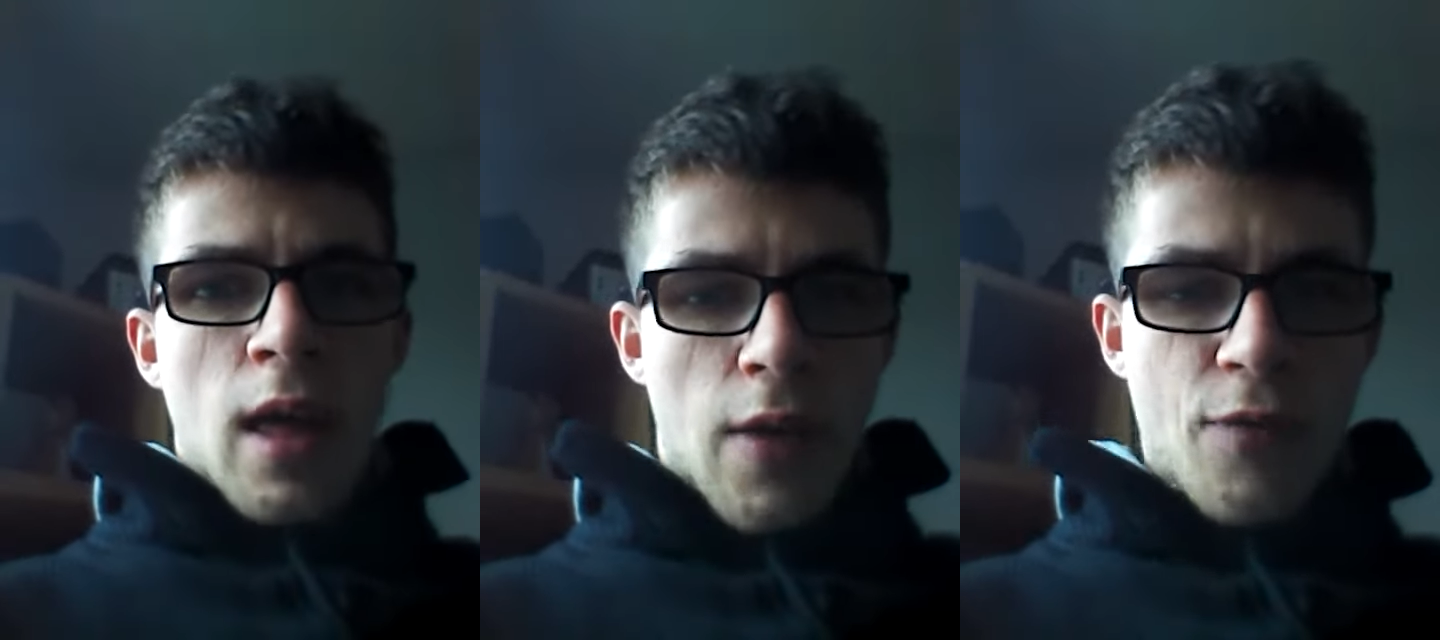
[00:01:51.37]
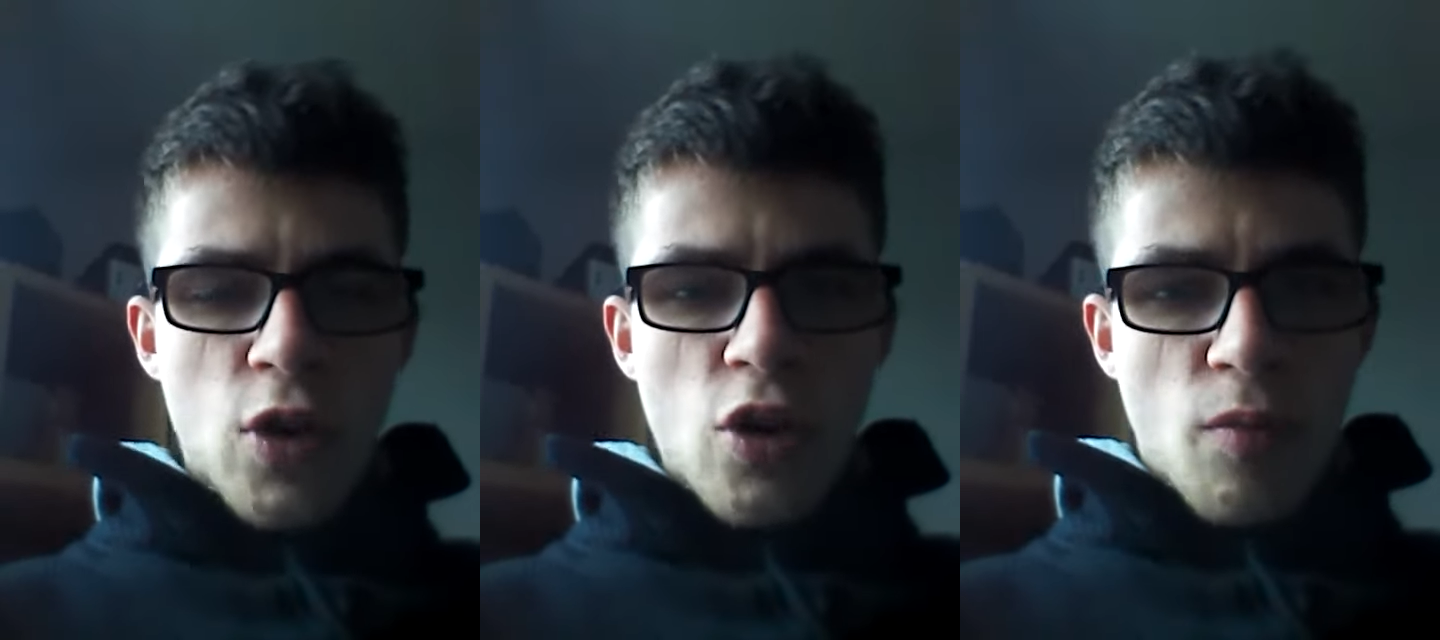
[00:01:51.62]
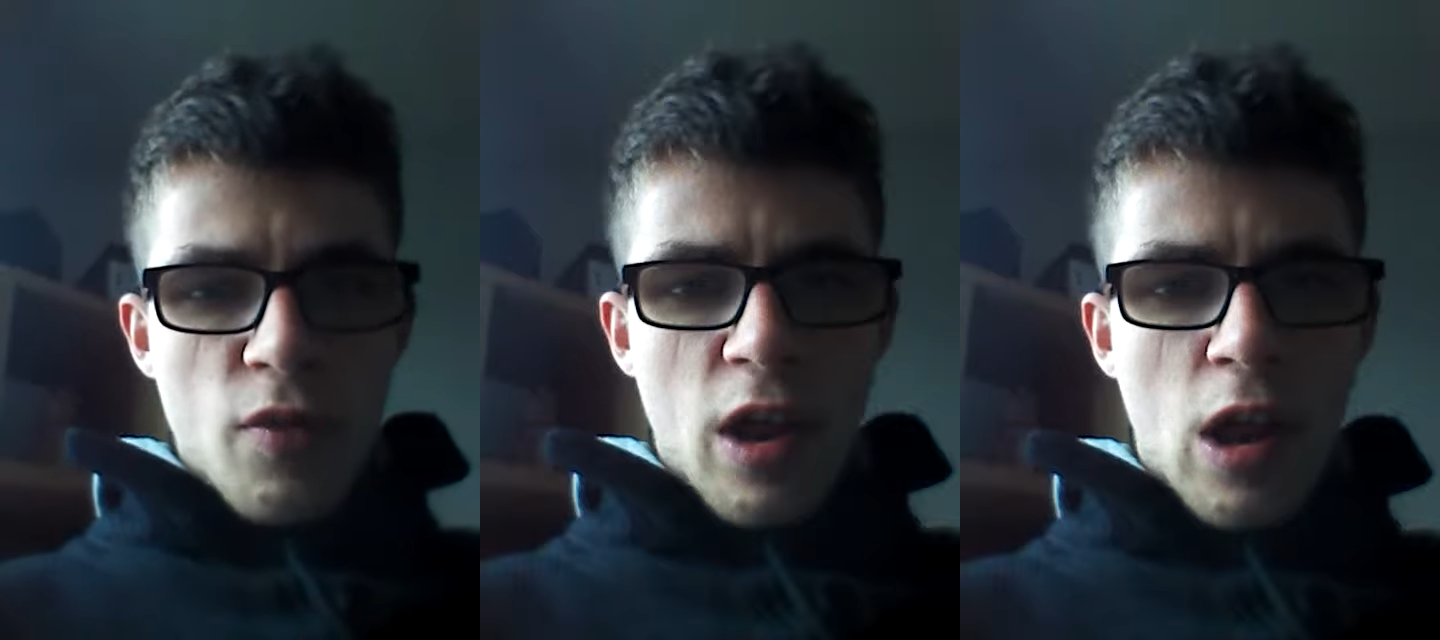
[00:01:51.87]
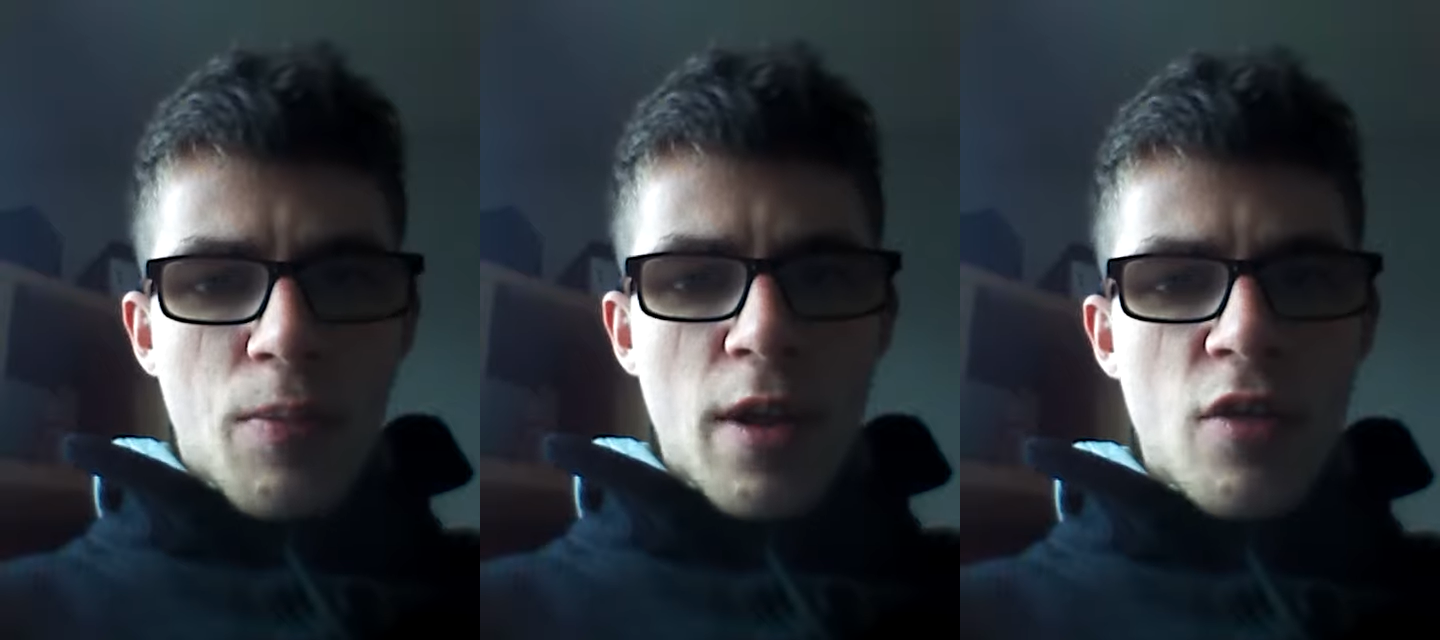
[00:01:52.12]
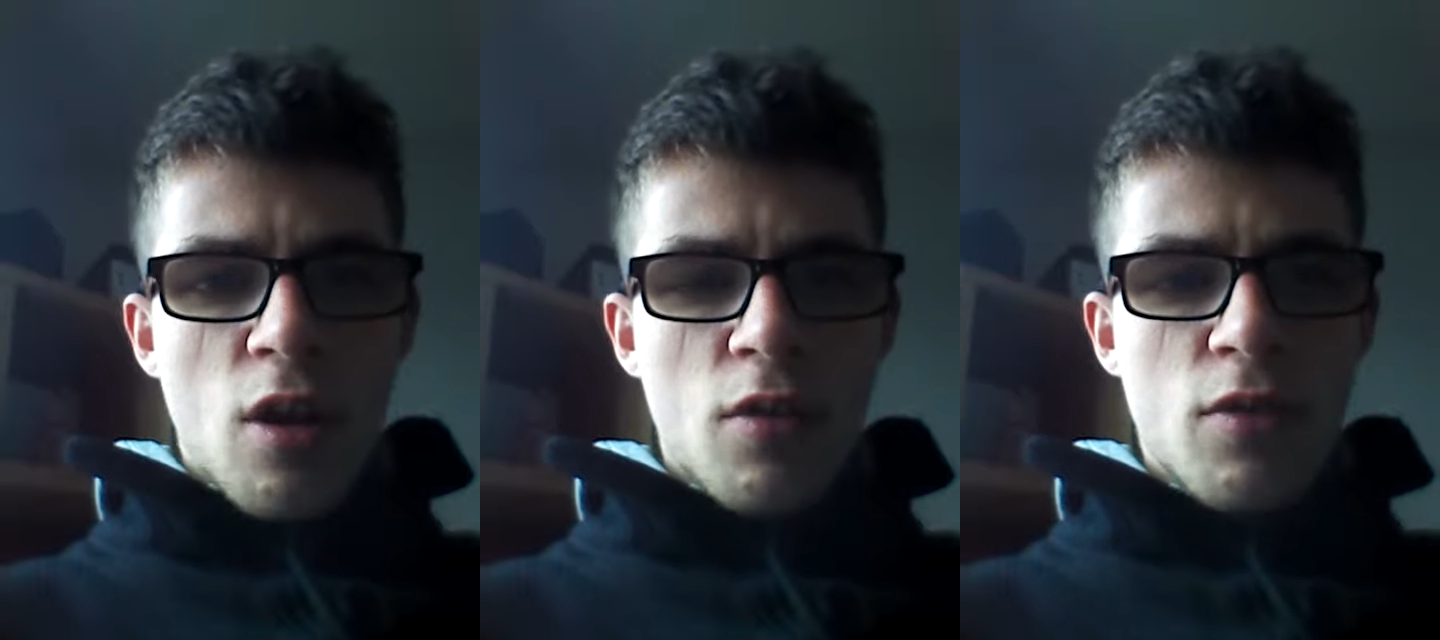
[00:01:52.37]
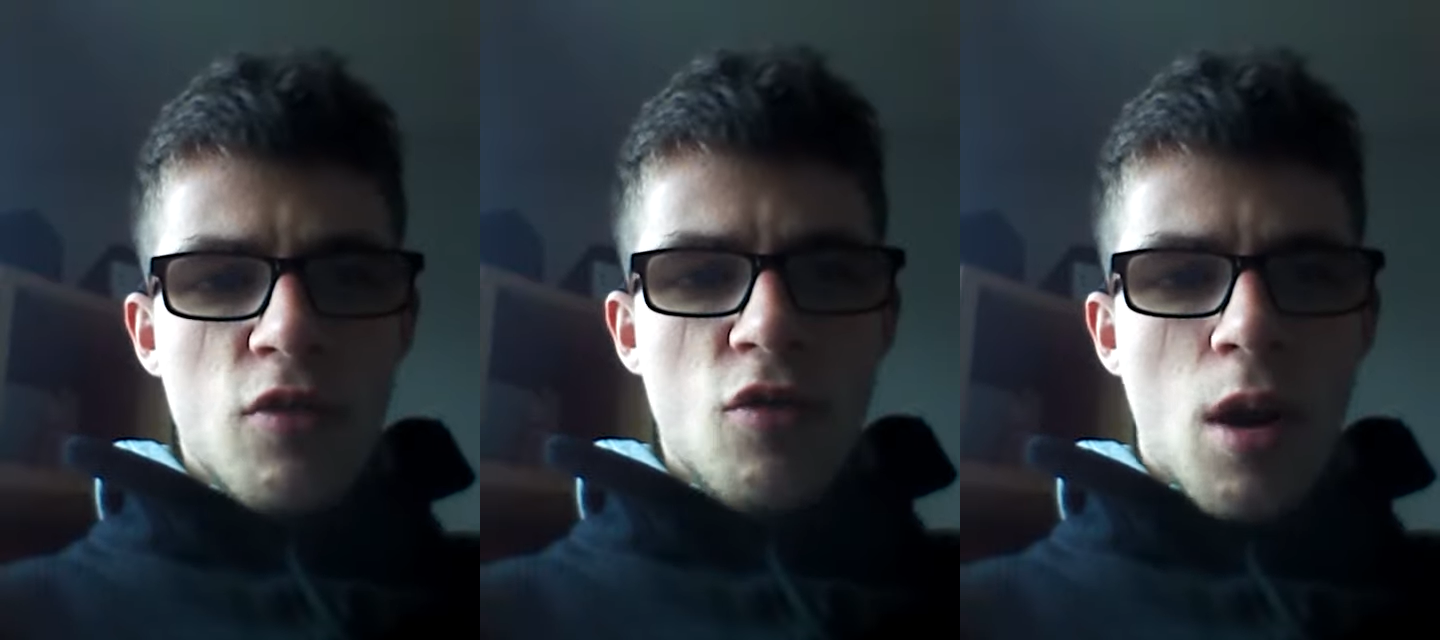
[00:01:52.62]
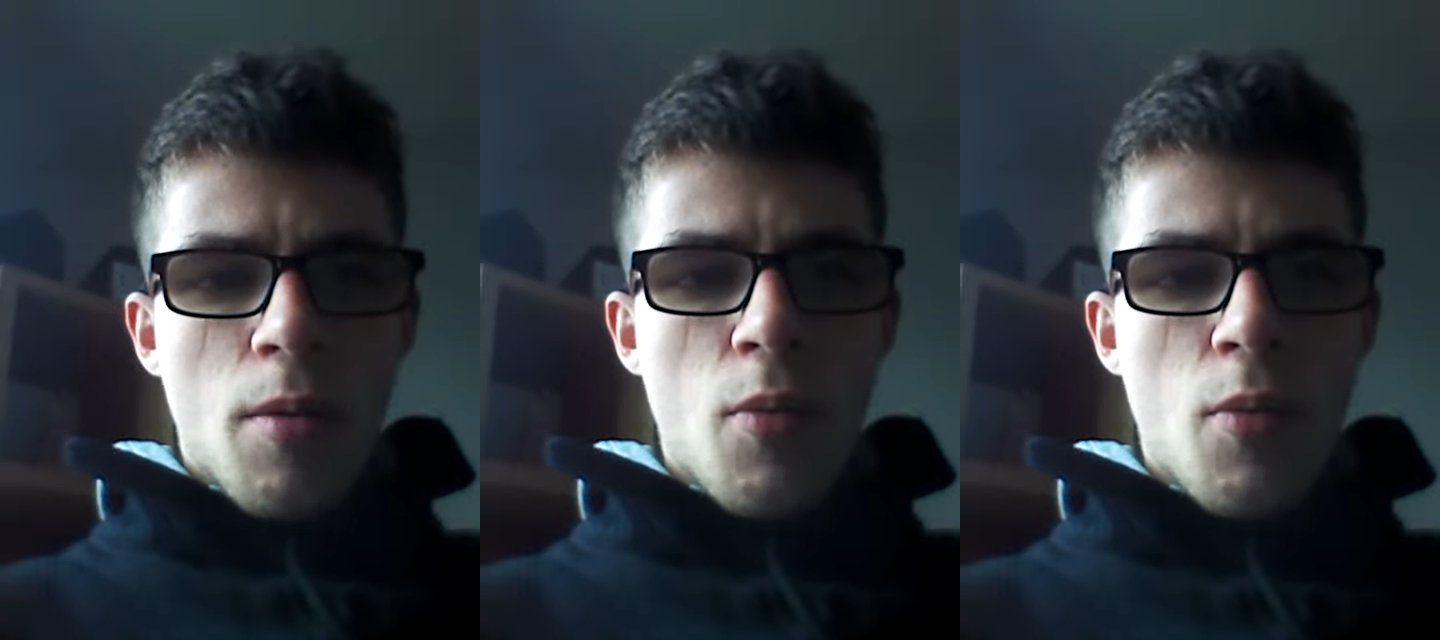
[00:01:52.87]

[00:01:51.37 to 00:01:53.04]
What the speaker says: If you're new to my channel, please like and subscribe,